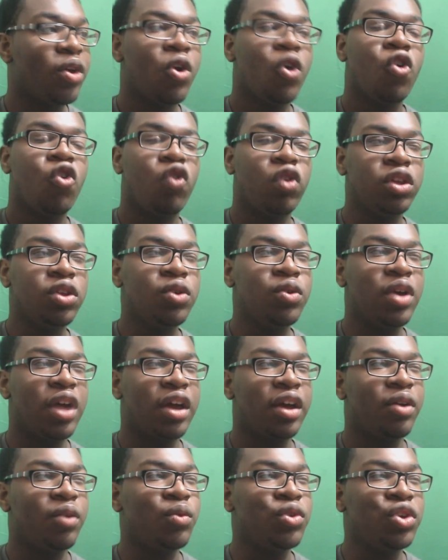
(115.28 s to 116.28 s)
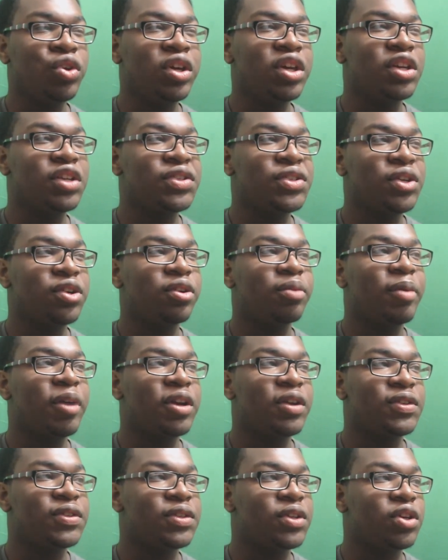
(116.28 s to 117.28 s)
when you when you get a certain amount
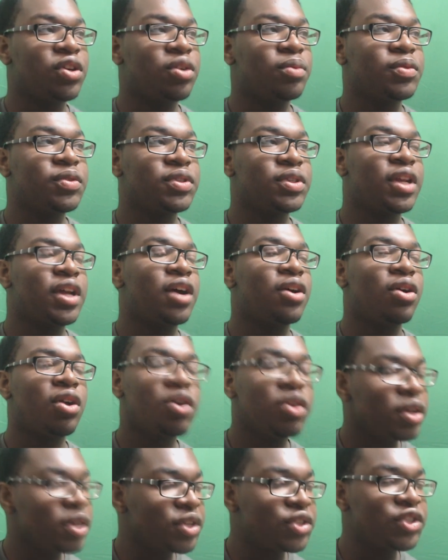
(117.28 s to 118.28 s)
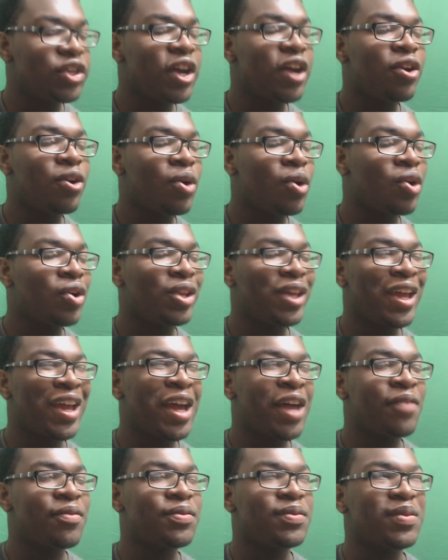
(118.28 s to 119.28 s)
of subs. Now on this channel I only
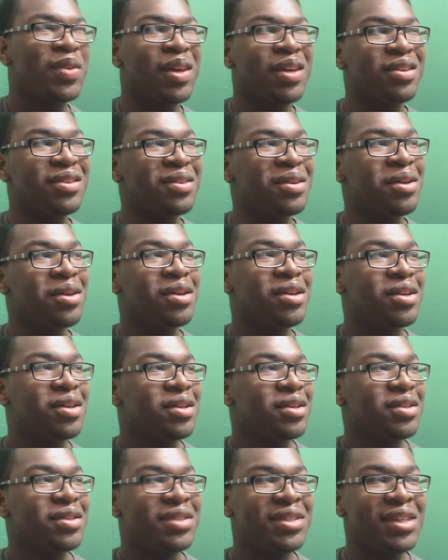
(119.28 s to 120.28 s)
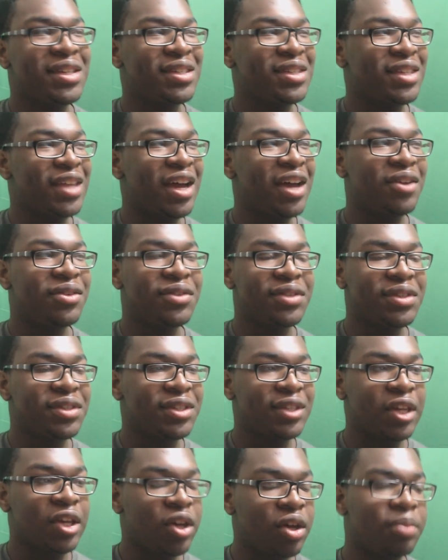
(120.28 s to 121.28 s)
have like 6,000
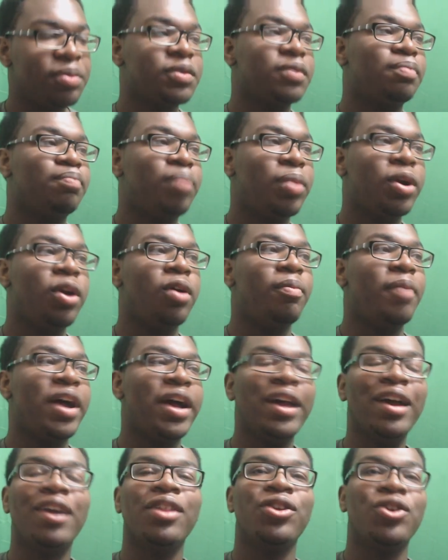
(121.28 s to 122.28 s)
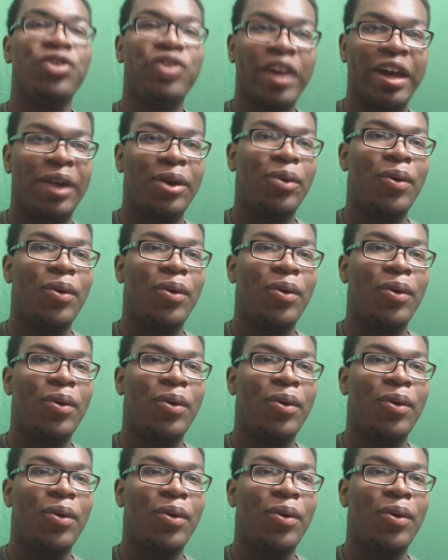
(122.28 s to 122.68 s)
subs, but on my other channel